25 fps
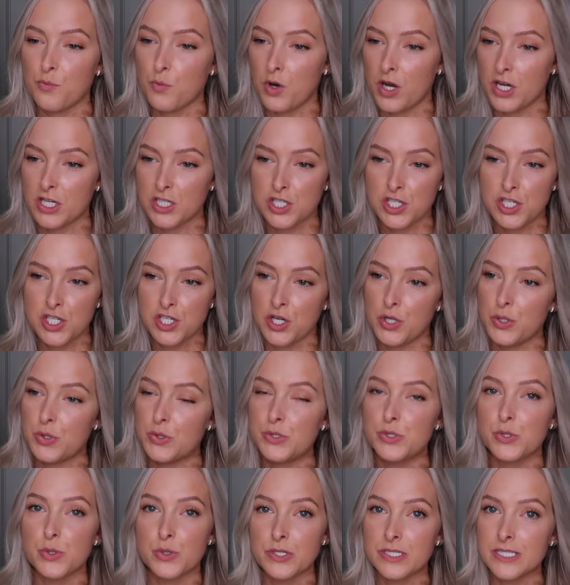watch
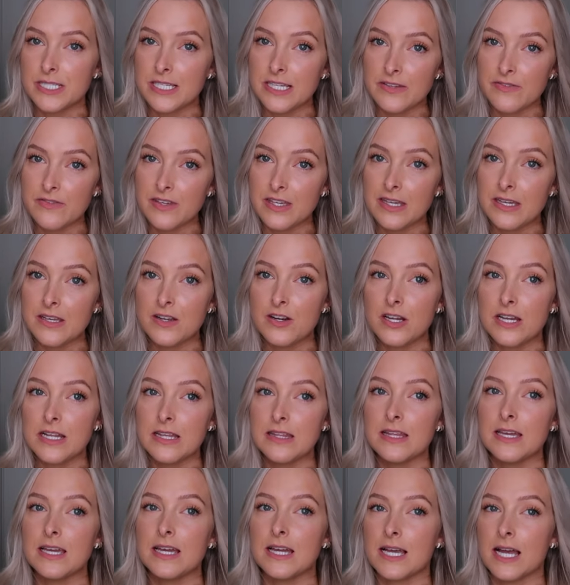shows or TV or
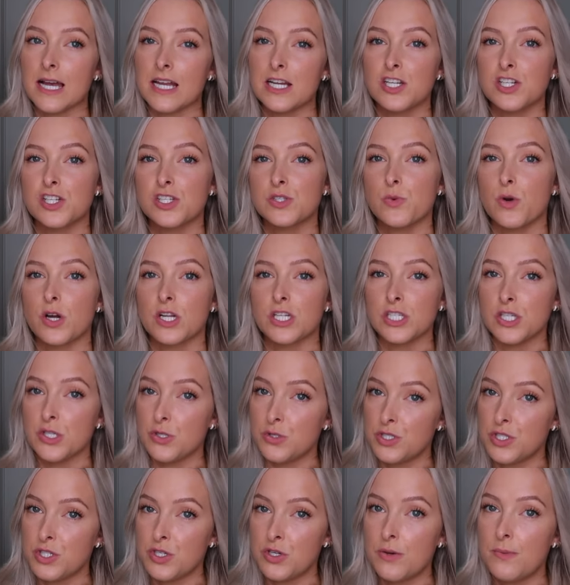anything. I kind of just watch
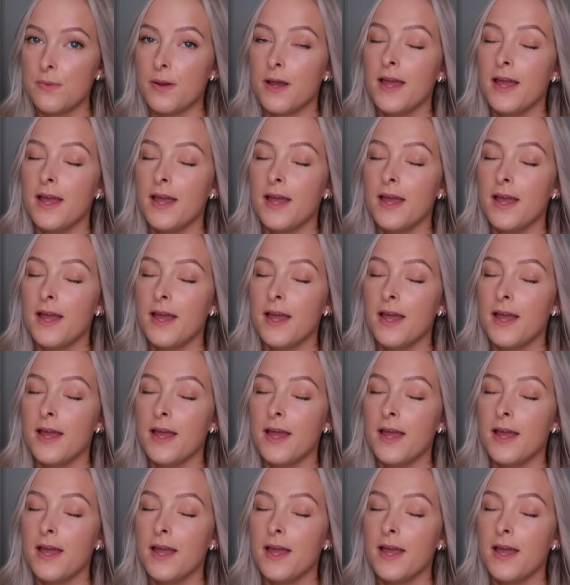YouTube.